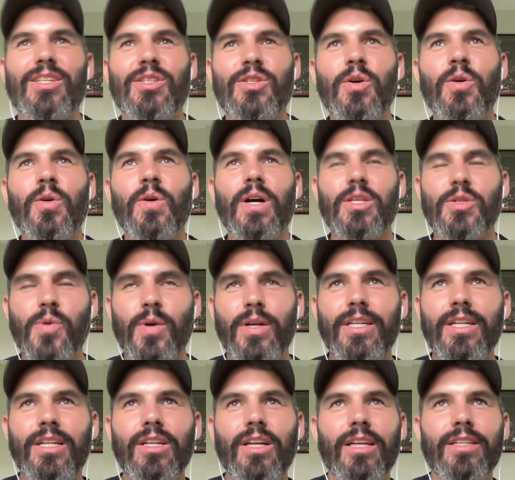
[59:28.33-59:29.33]
So I
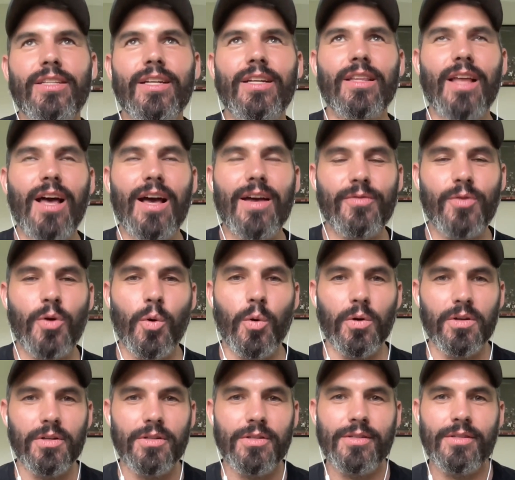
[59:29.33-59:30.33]
did a live
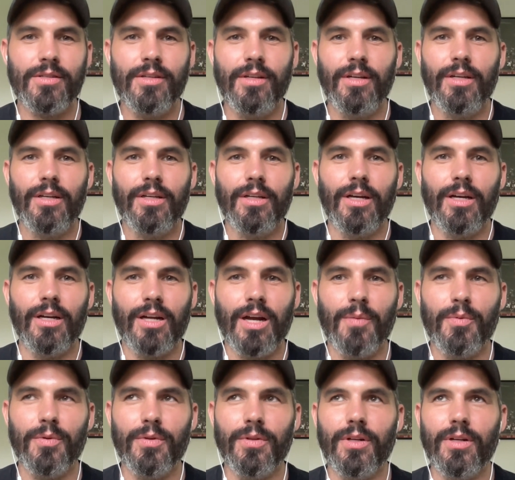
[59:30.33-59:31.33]
course
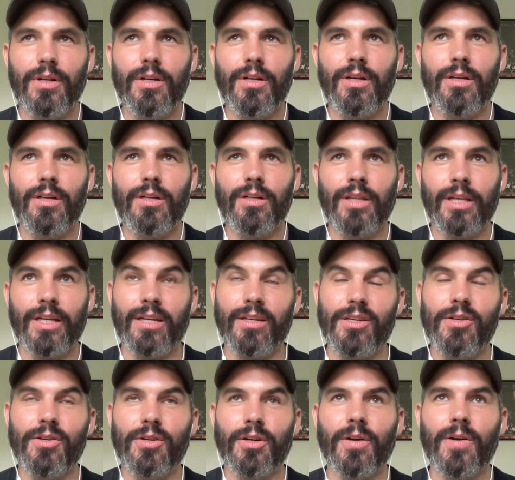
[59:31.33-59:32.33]
like a
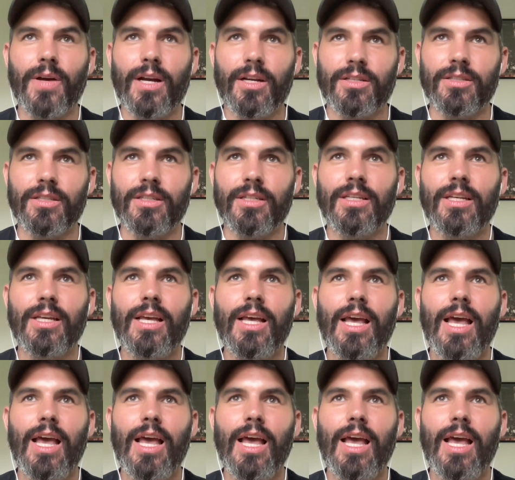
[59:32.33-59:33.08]
year ago actually,